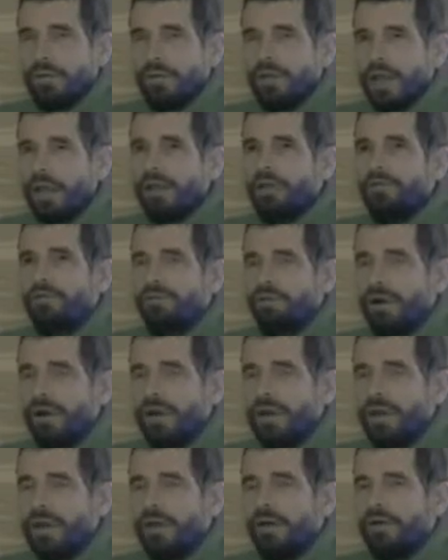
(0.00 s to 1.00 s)
They can
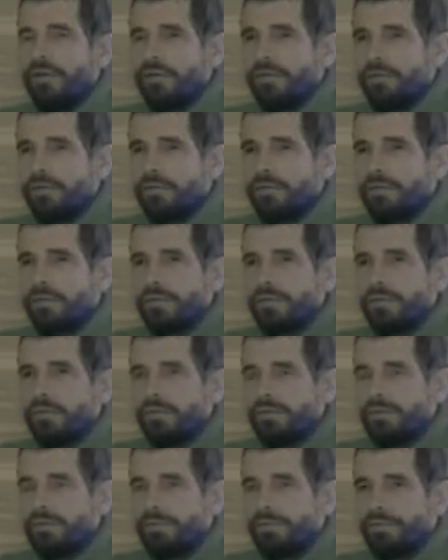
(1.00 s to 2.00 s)
fall down.
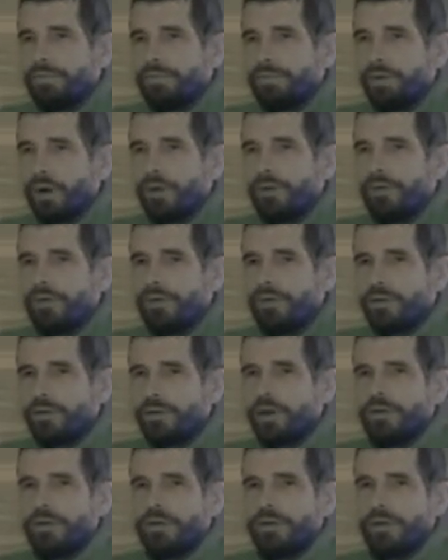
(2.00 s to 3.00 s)
Both are
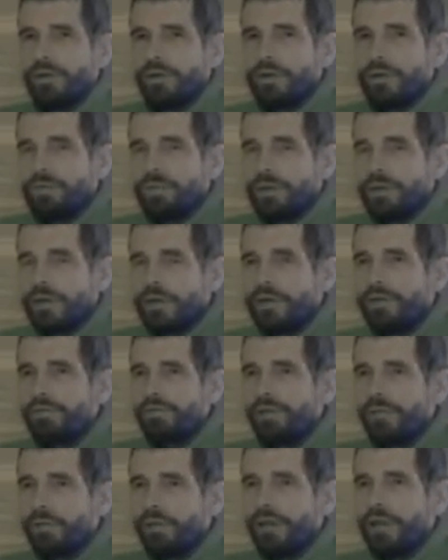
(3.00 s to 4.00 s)
servitors, but in
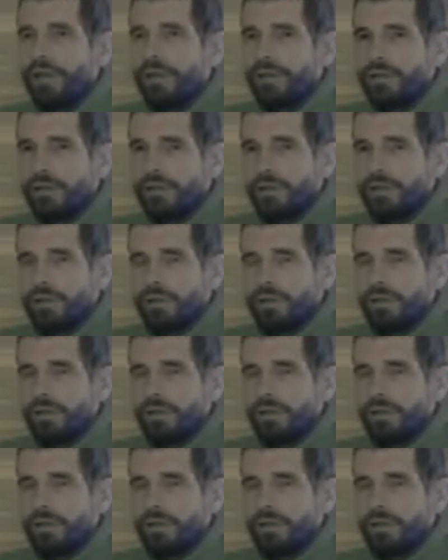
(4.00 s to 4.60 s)
different ways.